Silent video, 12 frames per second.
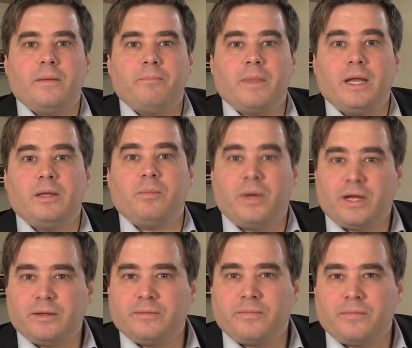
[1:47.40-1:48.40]
By the
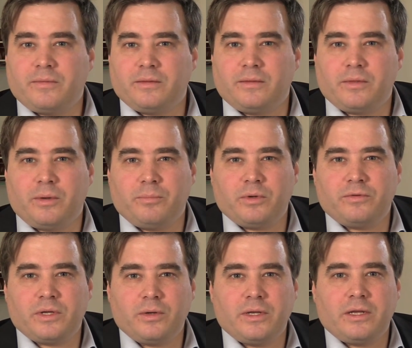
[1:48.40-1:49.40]
way, the
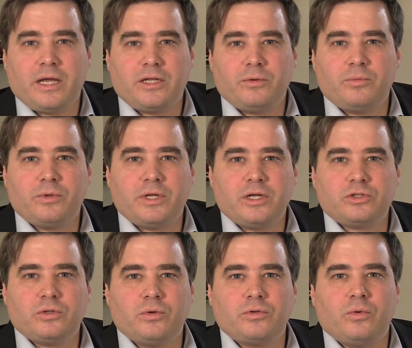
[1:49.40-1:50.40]
Bavarian Data
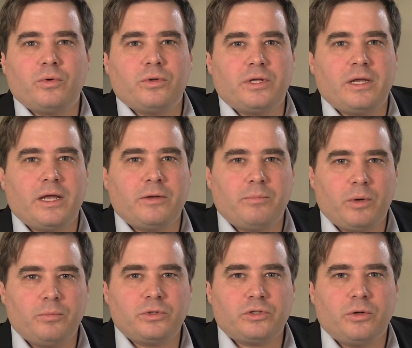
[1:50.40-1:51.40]
Protection Authority has
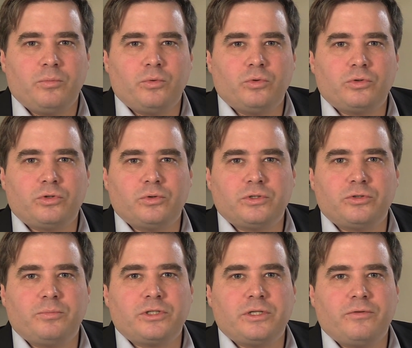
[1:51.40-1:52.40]
published a brochure
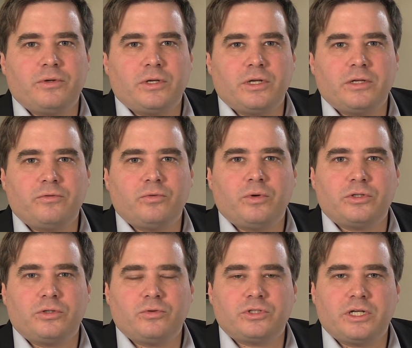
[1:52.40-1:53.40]
specifically for
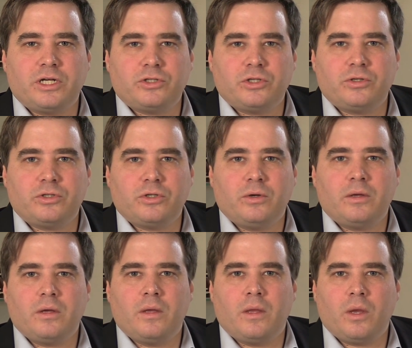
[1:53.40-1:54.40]
associations
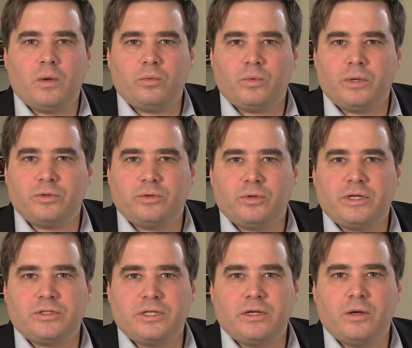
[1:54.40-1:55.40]
on what to
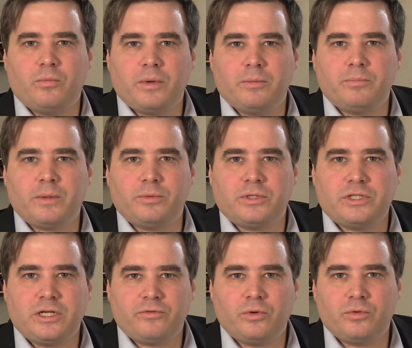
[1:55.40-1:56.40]
consider when
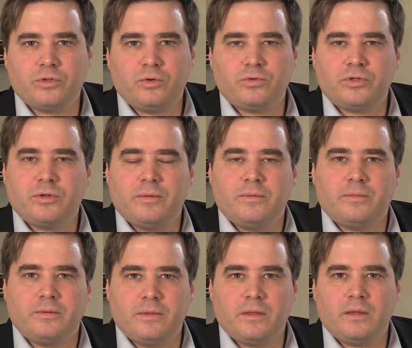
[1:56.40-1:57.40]
publishing photos.
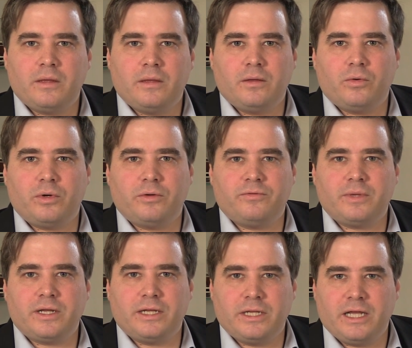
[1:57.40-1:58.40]
You can
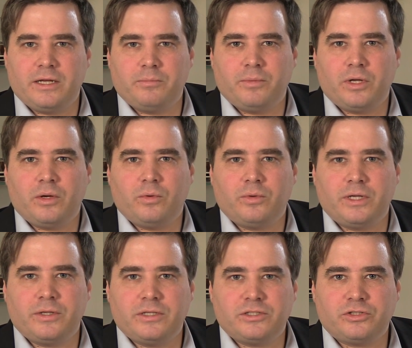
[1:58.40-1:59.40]
find the link below
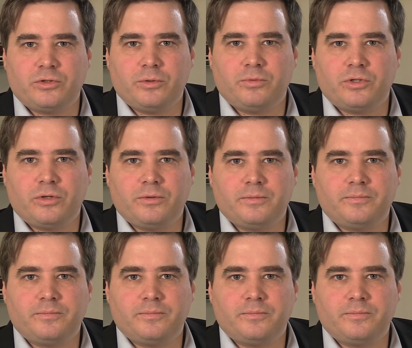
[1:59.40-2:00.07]
in the description.